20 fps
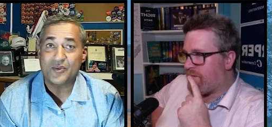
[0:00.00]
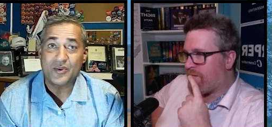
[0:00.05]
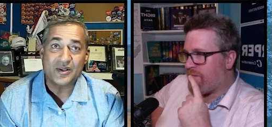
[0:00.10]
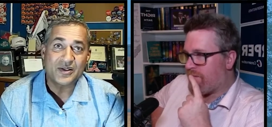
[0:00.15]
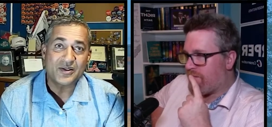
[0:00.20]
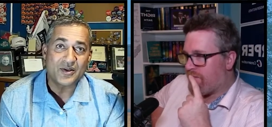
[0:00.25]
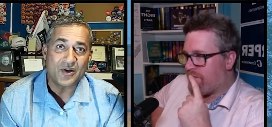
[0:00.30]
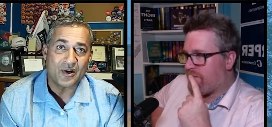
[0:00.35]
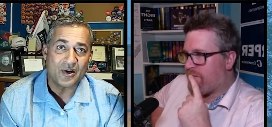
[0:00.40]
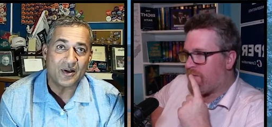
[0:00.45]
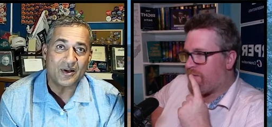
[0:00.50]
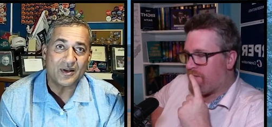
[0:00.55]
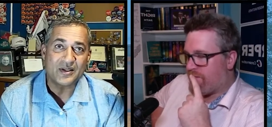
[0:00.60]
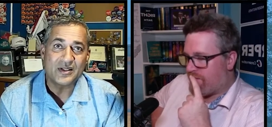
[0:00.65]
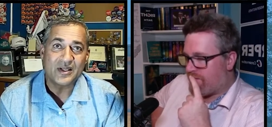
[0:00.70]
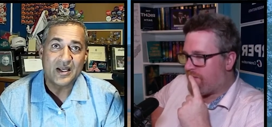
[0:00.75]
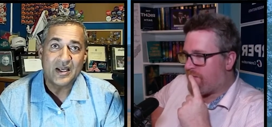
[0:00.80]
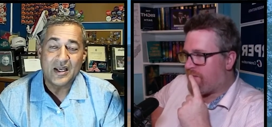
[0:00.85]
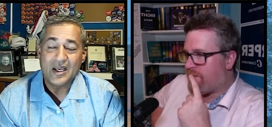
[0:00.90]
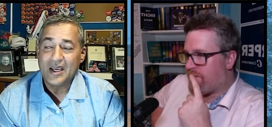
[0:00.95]
Speaker 1: with stars.
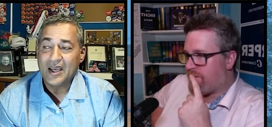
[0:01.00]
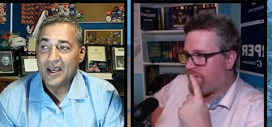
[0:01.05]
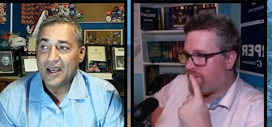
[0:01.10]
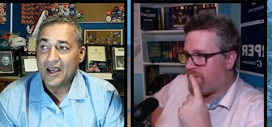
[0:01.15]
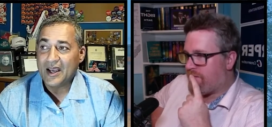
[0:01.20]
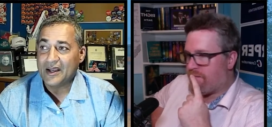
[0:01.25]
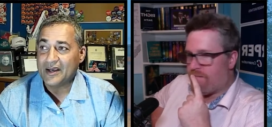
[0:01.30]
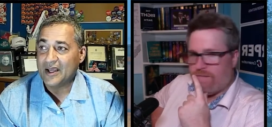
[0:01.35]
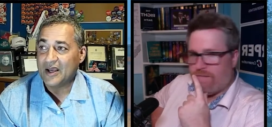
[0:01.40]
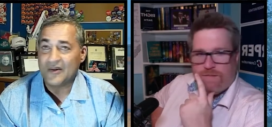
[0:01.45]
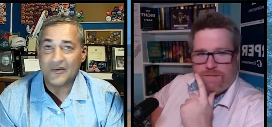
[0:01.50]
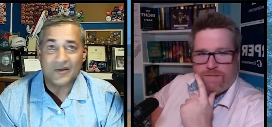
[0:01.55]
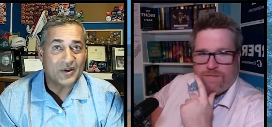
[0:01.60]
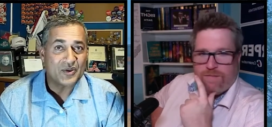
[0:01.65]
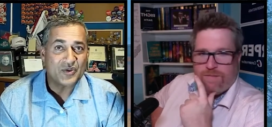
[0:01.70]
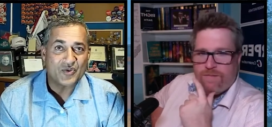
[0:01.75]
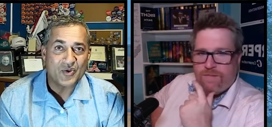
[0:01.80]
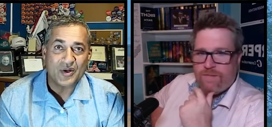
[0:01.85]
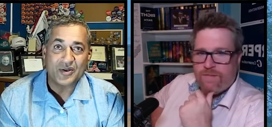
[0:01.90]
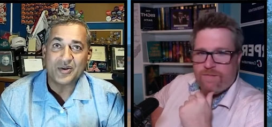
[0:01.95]
And I have a
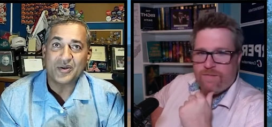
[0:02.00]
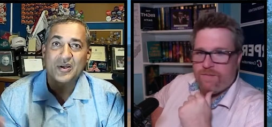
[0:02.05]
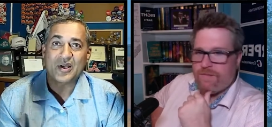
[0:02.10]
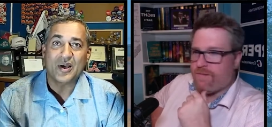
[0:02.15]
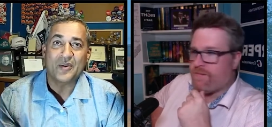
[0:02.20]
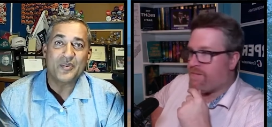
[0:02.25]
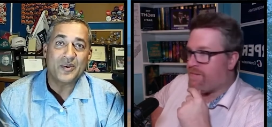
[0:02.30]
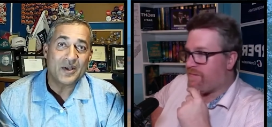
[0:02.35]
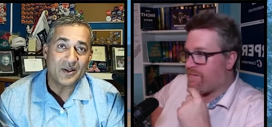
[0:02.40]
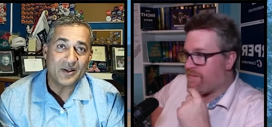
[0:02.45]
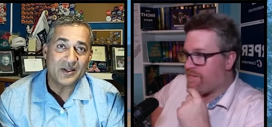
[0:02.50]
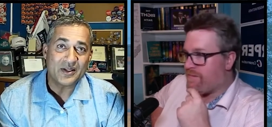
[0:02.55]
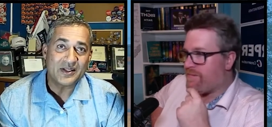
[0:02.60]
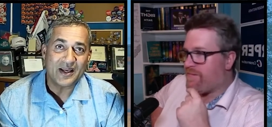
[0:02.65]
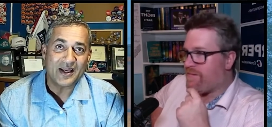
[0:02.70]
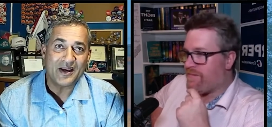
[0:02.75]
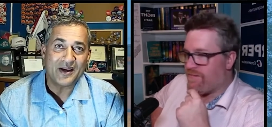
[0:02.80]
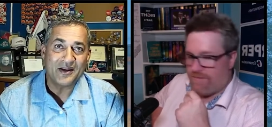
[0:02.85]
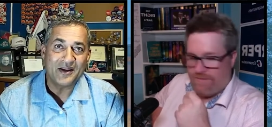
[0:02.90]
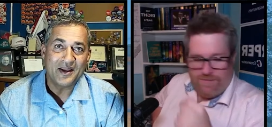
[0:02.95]
construction company on the
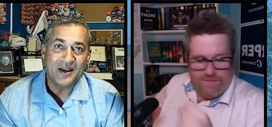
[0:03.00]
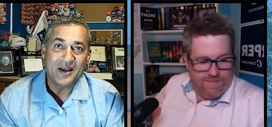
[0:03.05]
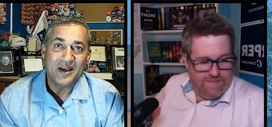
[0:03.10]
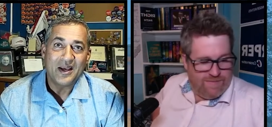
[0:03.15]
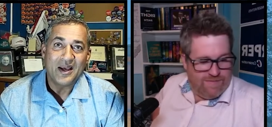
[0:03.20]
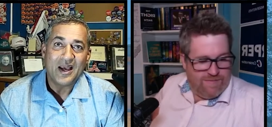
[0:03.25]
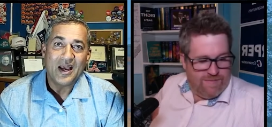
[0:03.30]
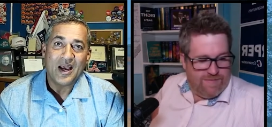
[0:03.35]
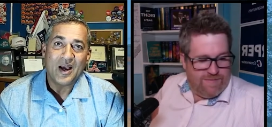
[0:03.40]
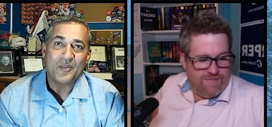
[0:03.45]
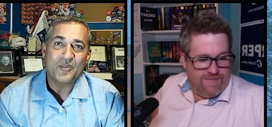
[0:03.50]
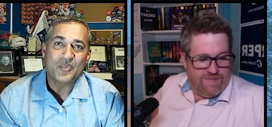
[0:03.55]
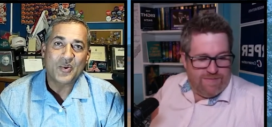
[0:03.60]
side. I'm